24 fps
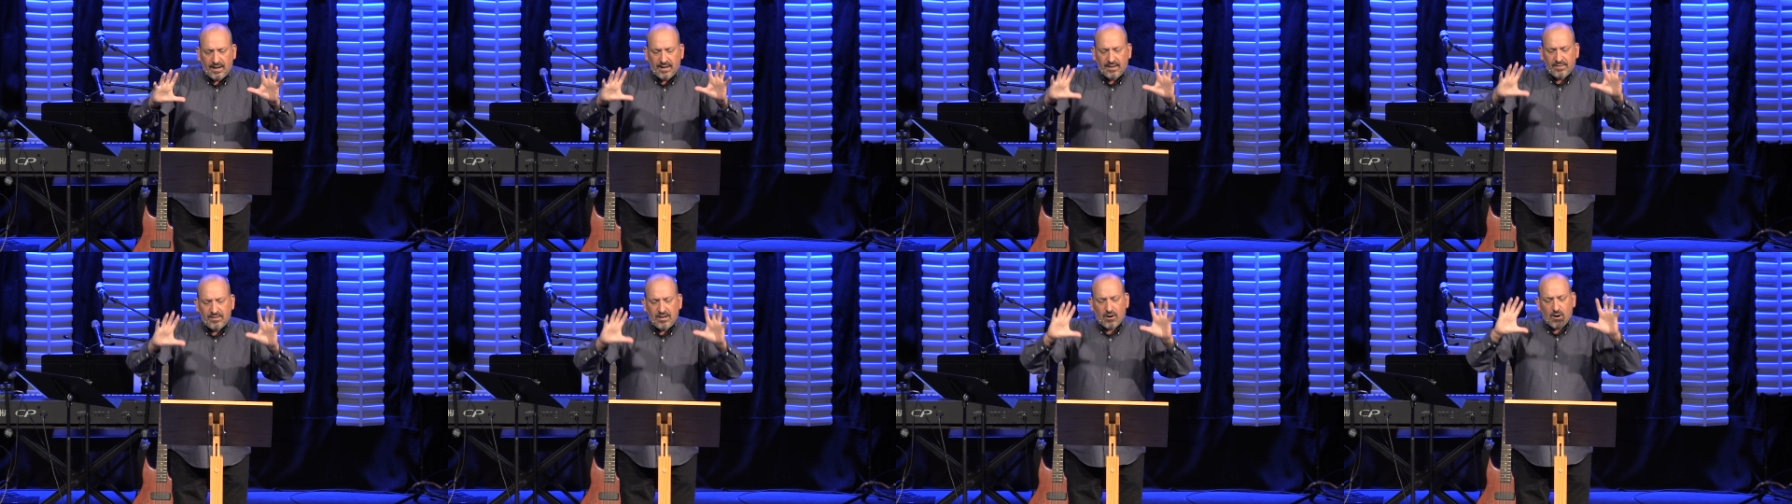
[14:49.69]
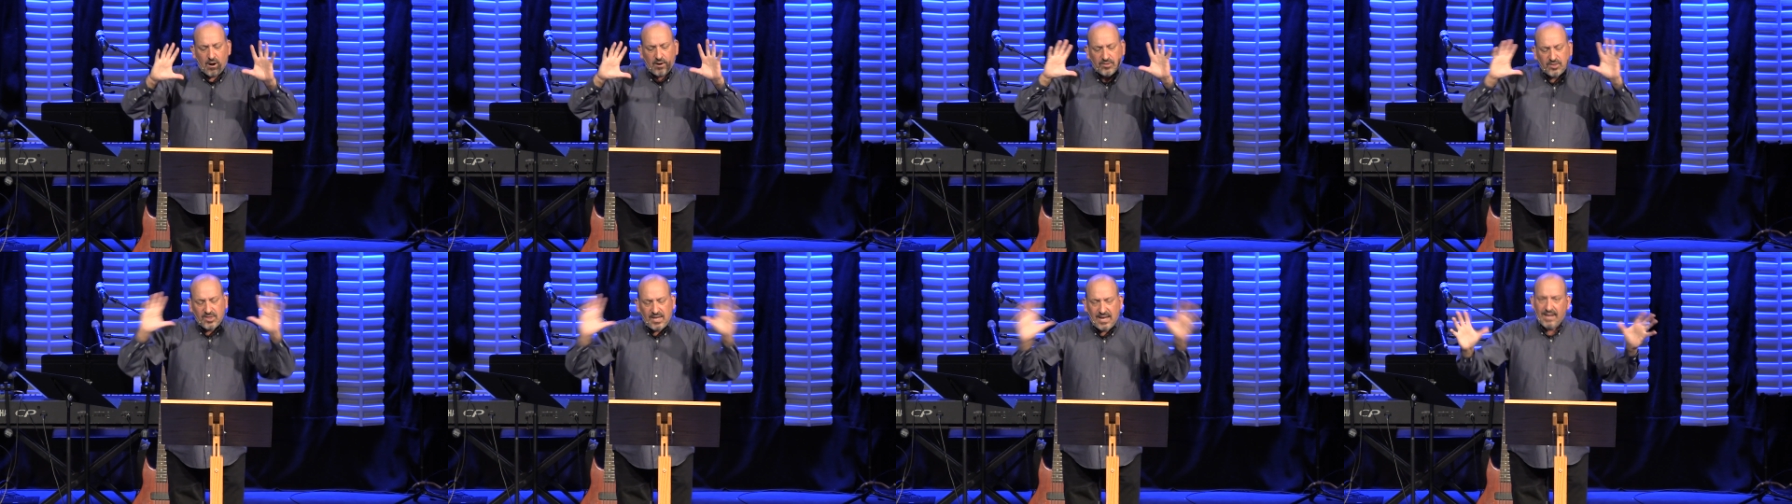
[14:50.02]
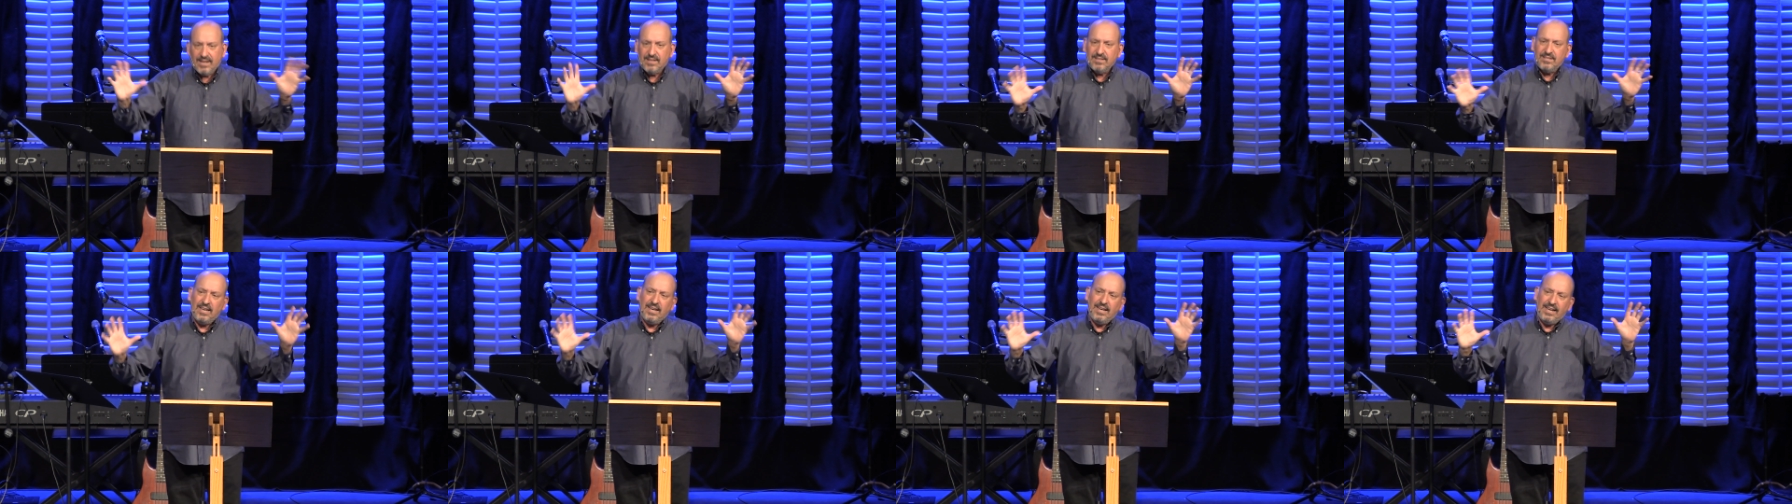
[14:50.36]
there are
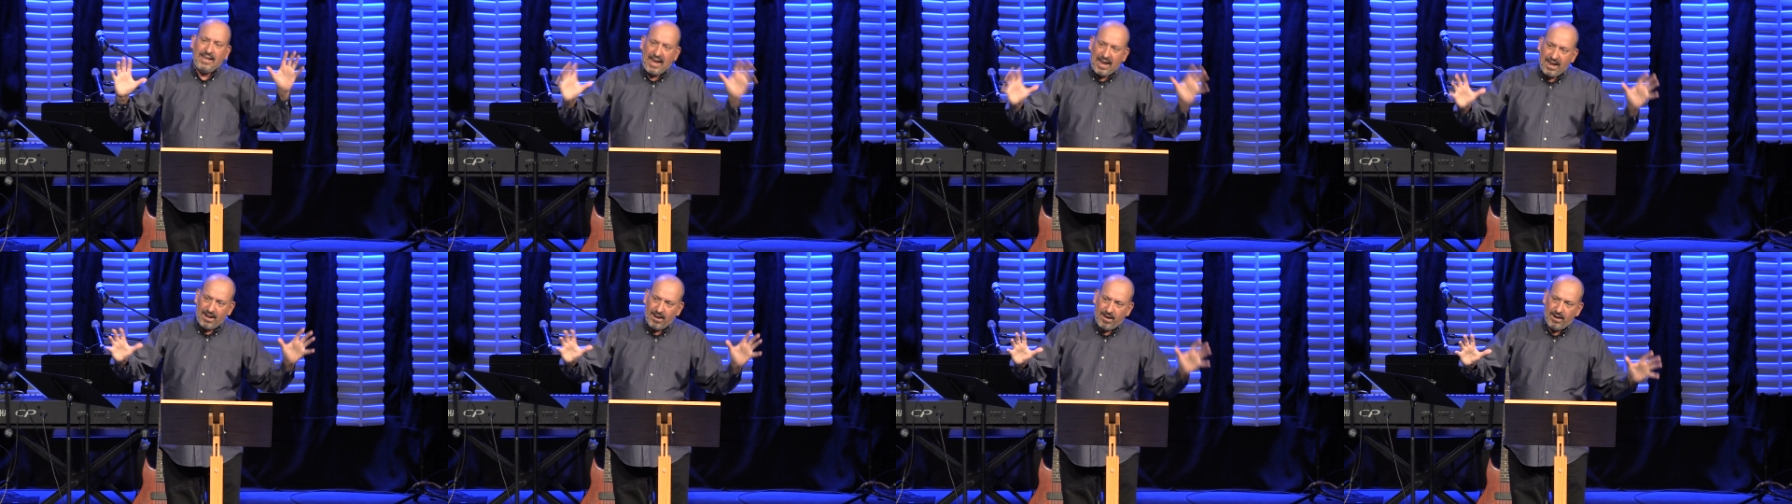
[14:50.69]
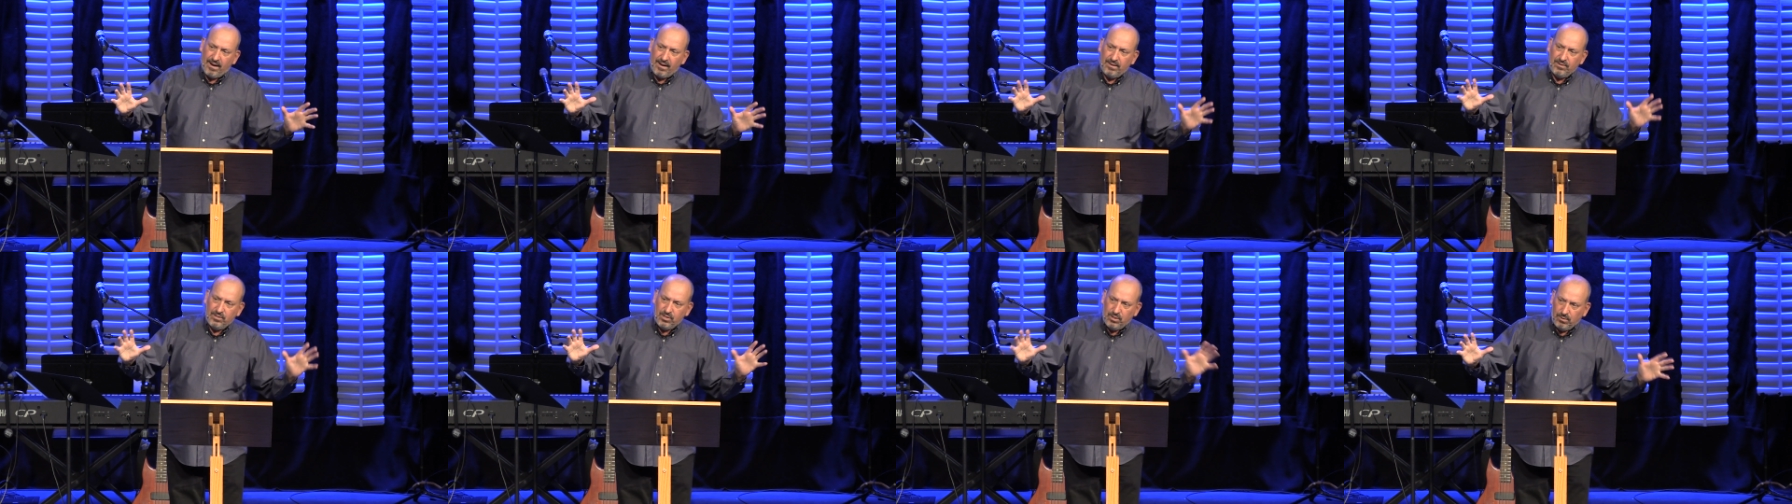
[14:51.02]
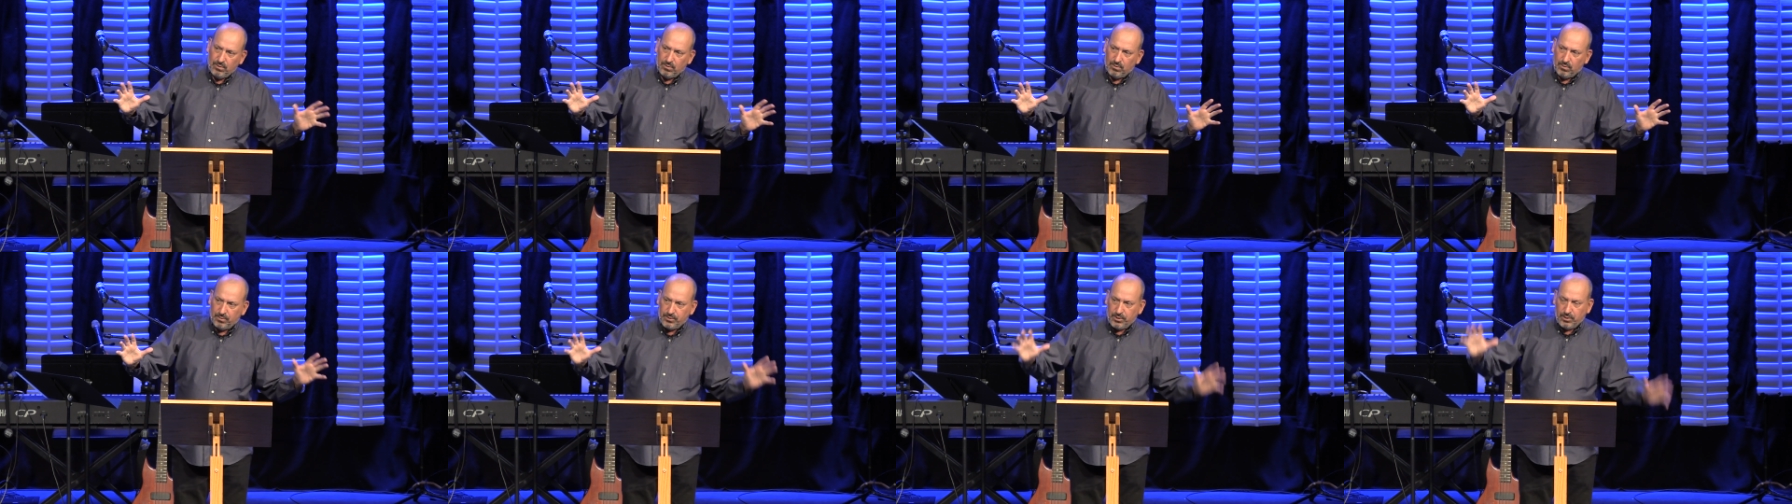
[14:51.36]
things he cannot
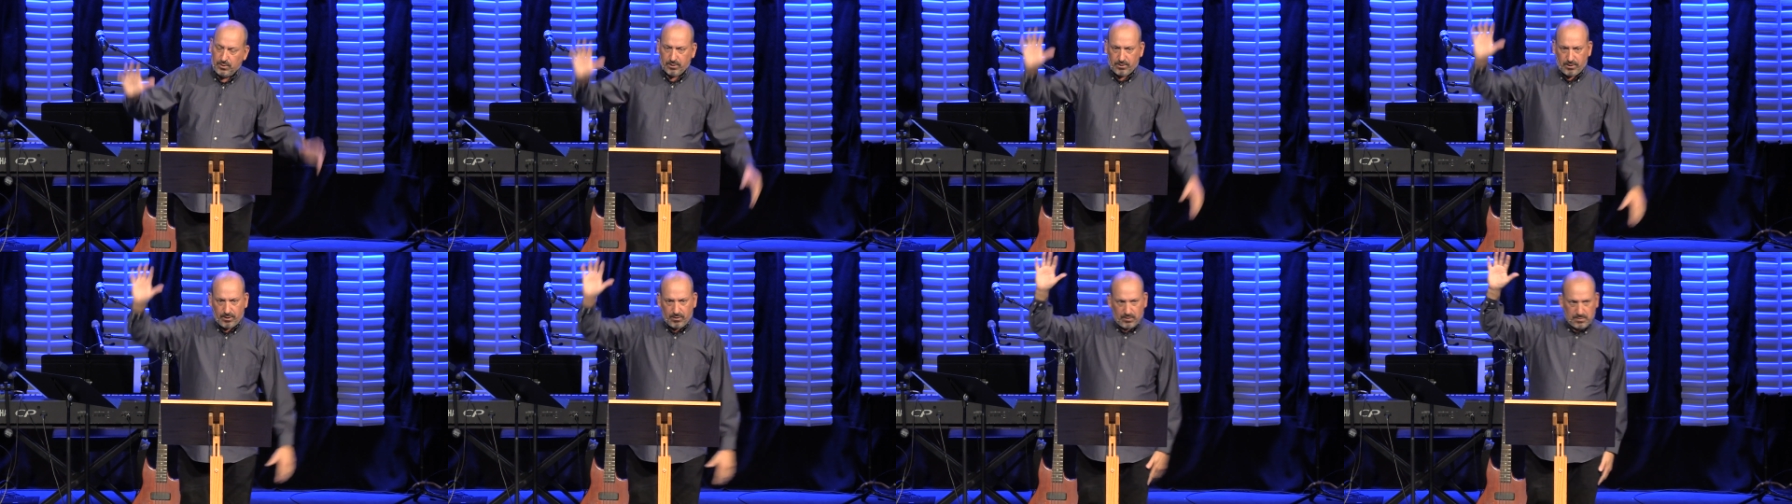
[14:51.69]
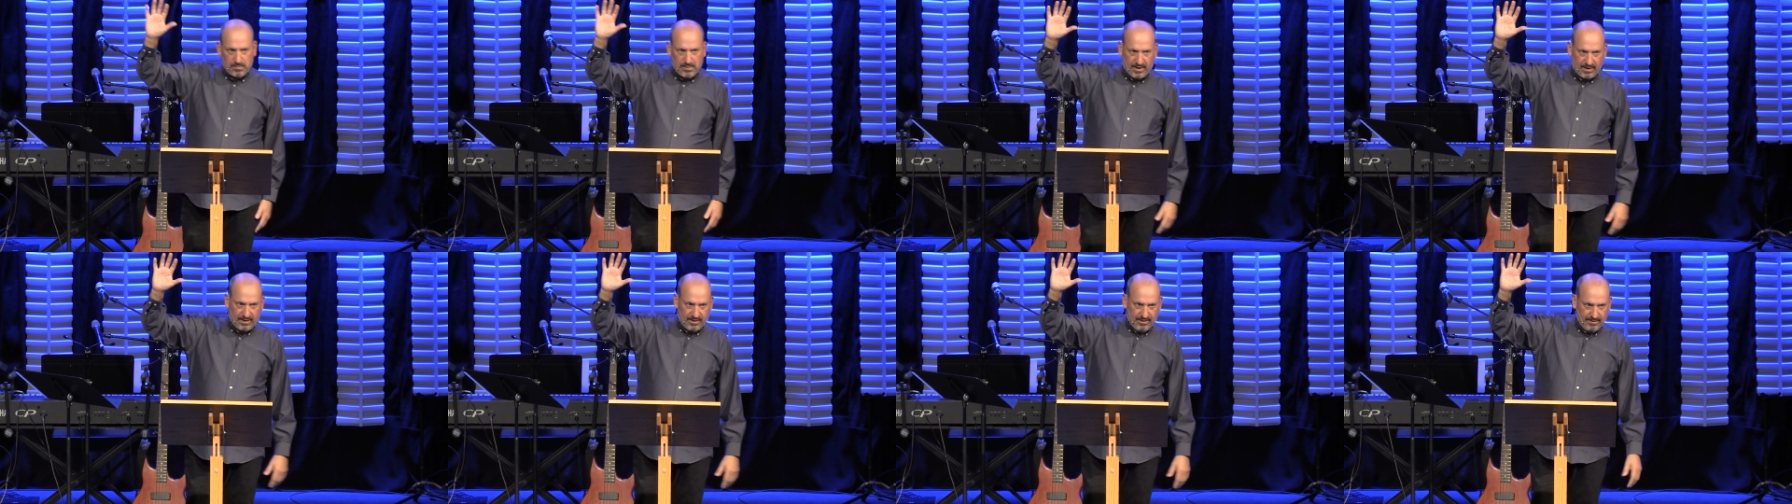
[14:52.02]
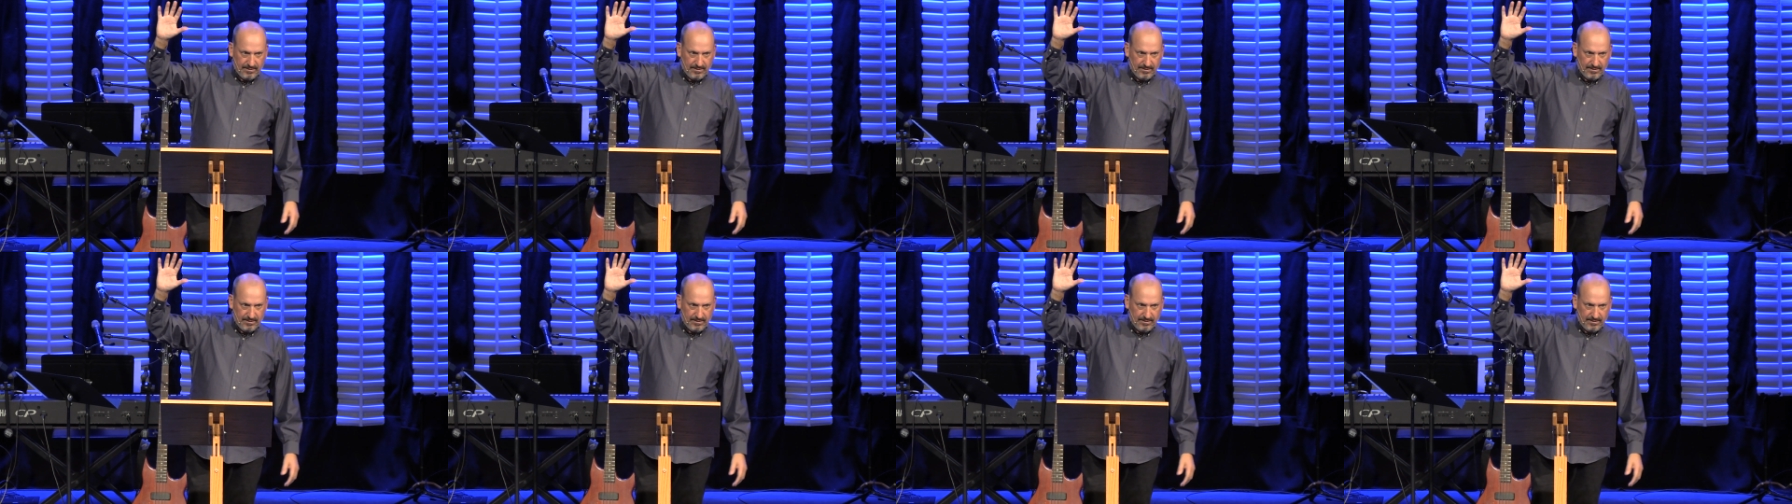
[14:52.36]
do. Do you agree with me?